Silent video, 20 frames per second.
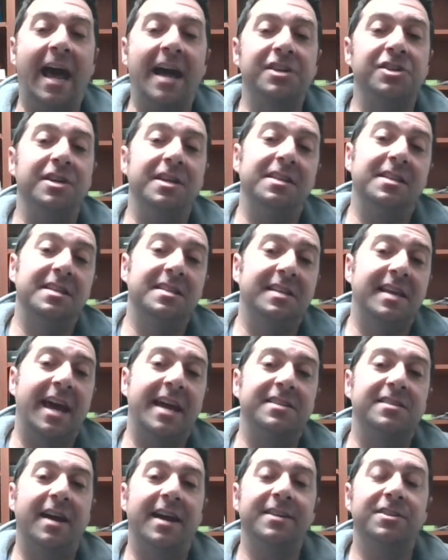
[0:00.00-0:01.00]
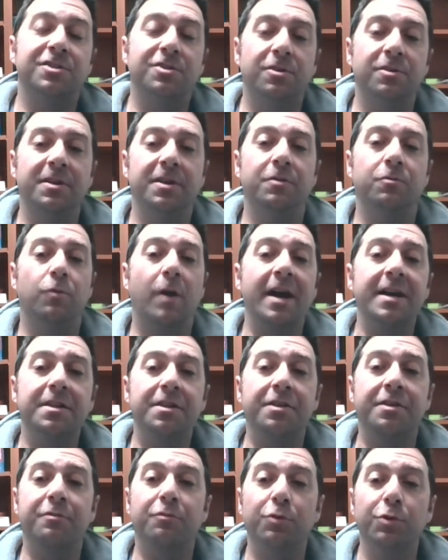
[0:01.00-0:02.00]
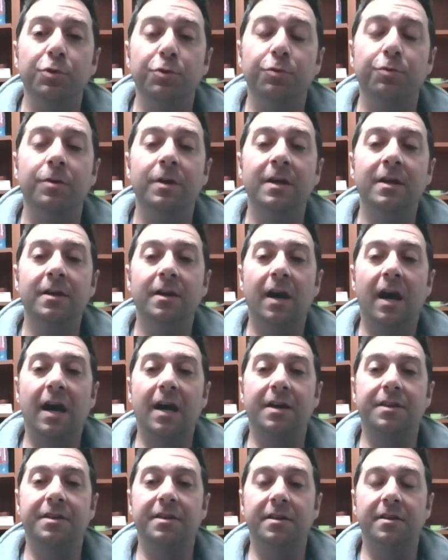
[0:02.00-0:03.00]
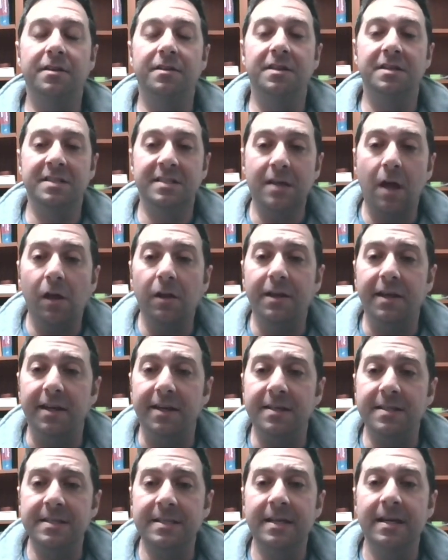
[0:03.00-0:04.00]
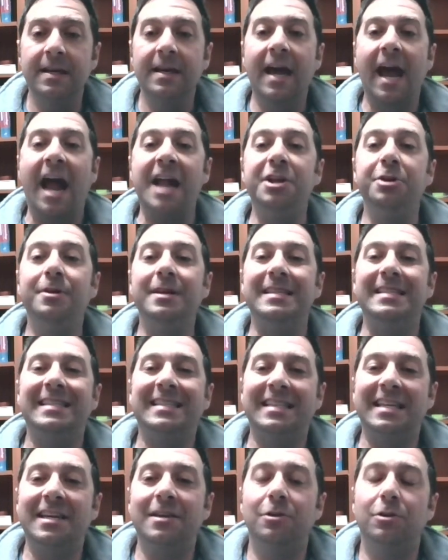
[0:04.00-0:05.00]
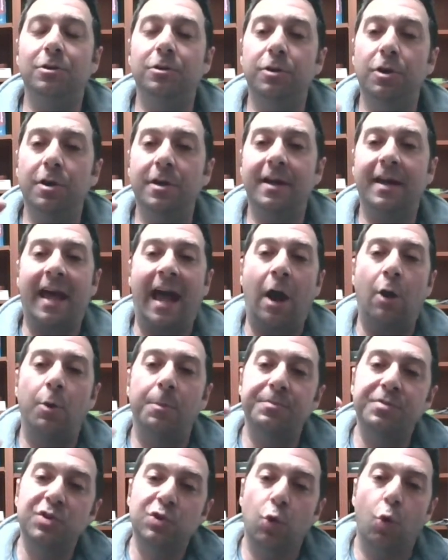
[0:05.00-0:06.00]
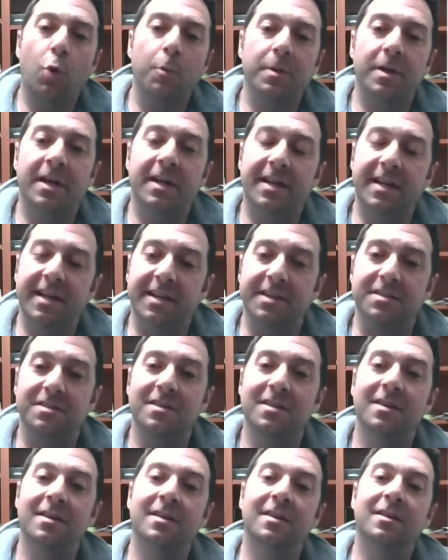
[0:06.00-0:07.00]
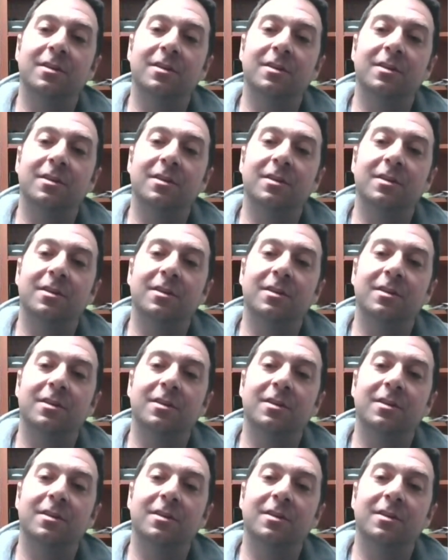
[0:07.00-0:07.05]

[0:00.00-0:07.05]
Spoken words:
Actually, in this case, I inserted it right through the sulcus, and you can see, look how absorbent it is.